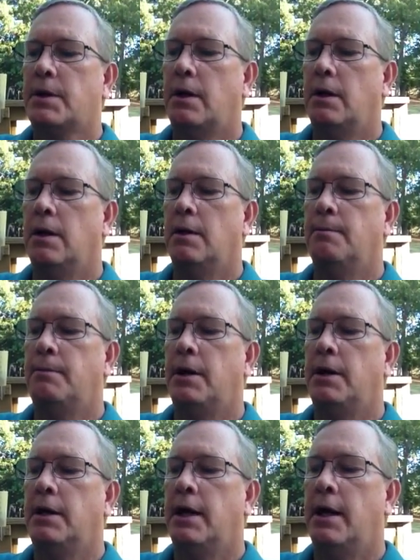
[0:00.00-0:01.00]

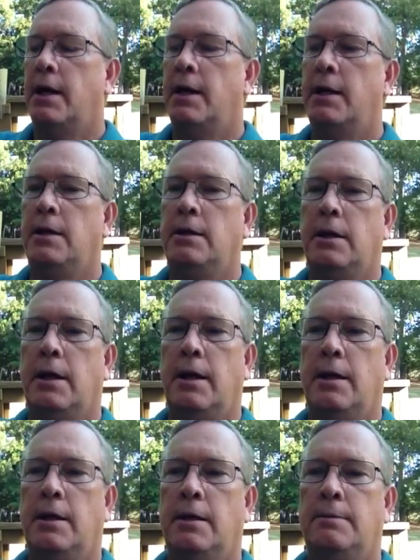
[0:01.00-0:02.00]
But
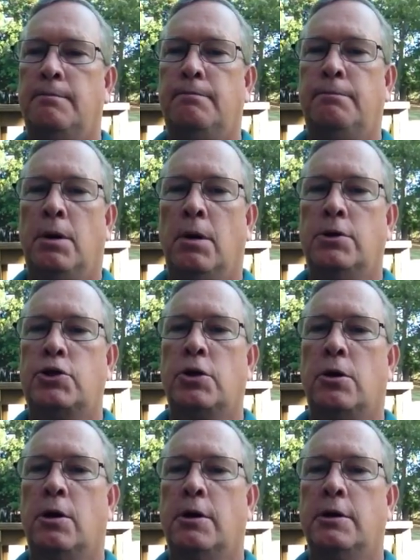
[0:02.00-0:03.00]
a bar
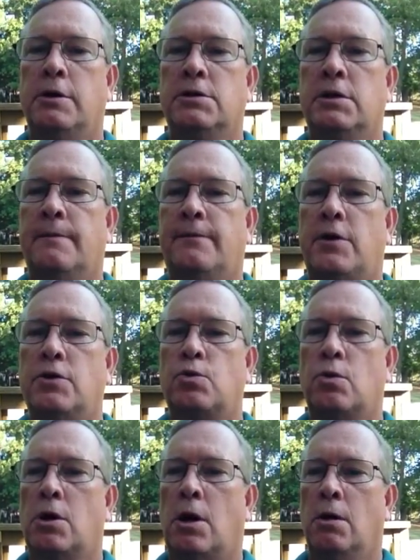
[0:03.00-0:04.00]
chart, and some folks
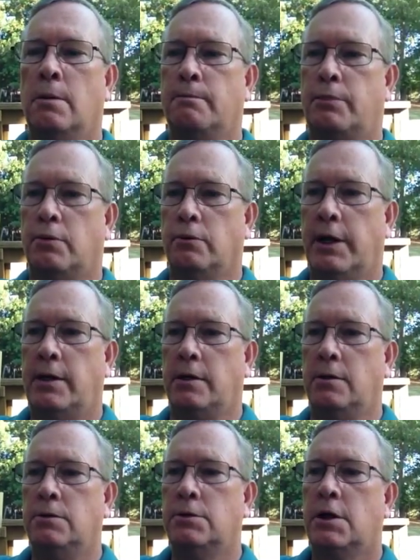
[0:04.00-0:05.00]
will call them
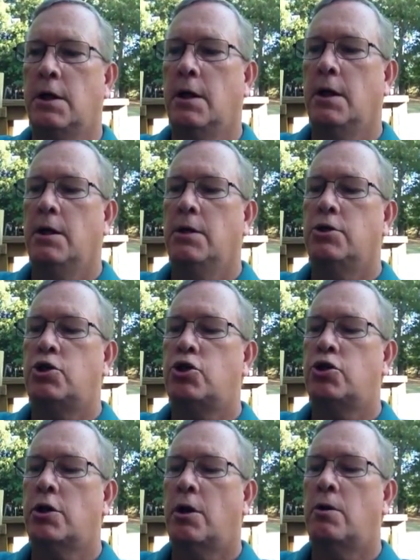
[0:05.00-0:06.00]
Paretos,
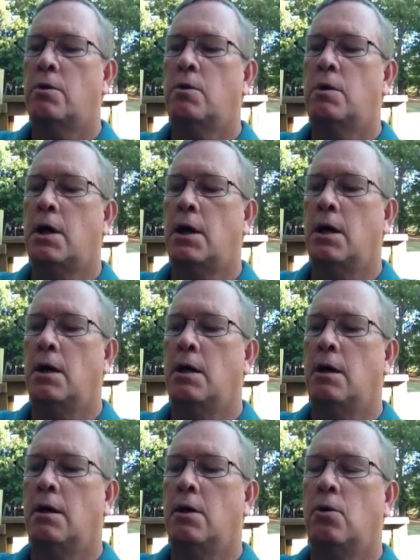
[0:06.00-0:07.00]
show
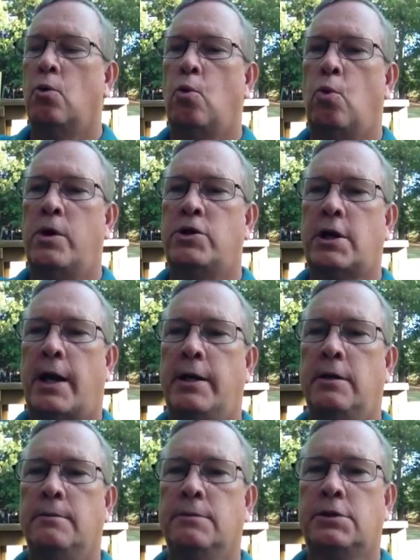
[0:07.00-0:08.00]
which
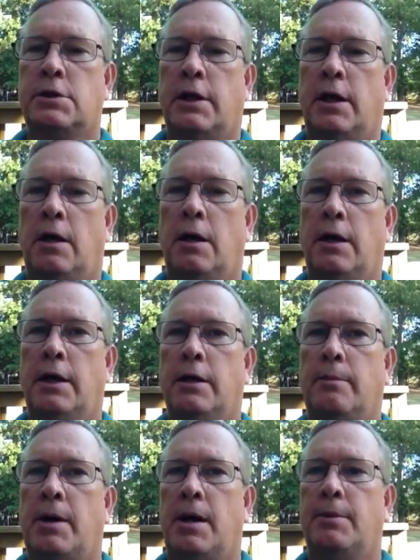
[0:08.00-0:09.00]
items in
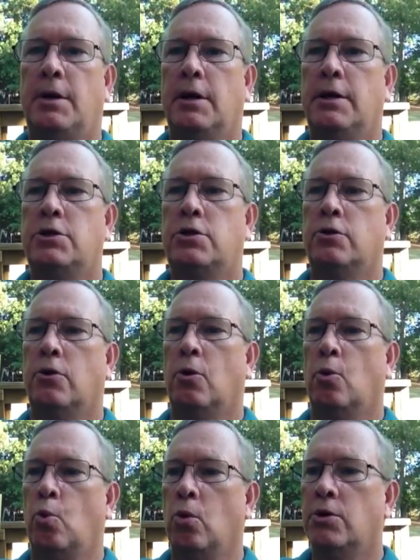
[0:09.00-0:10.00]
a population
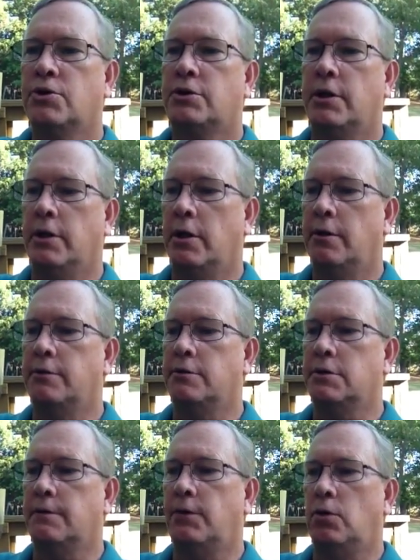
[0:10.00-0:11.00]
are worse than
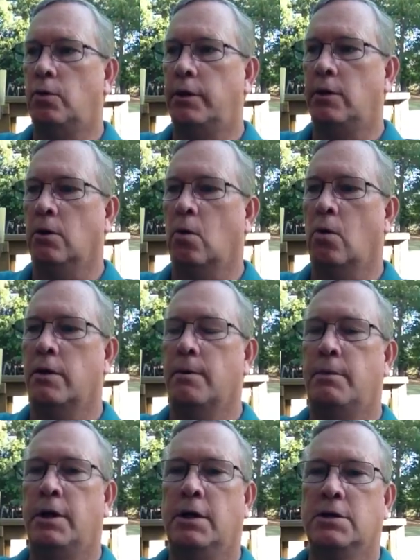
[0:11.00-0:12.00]
others, if you will, or the
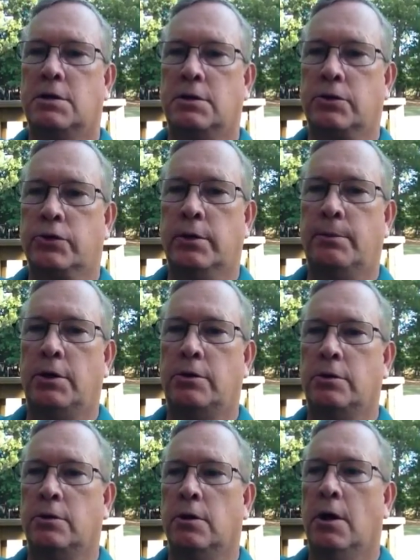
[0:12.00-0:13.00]
biggest
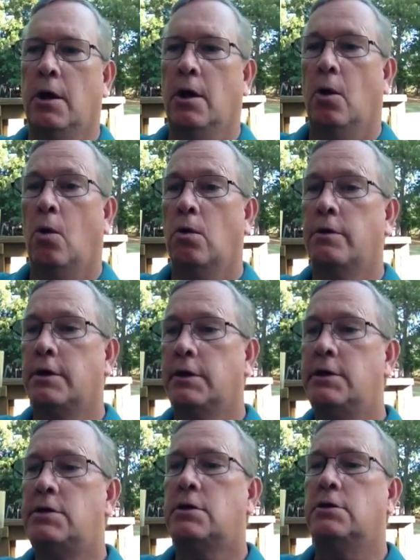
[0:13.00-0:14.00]
contributor or the
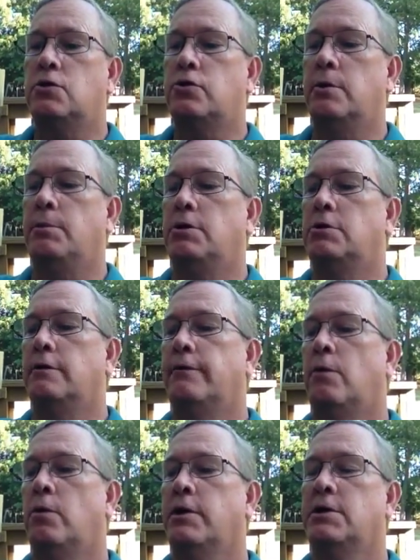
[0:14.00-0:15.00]
least contributor.
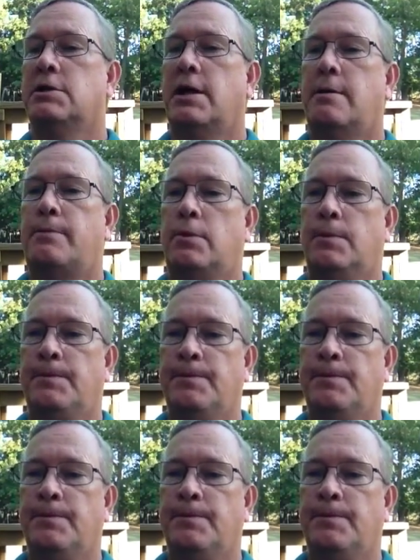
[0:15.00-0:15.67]
For an example,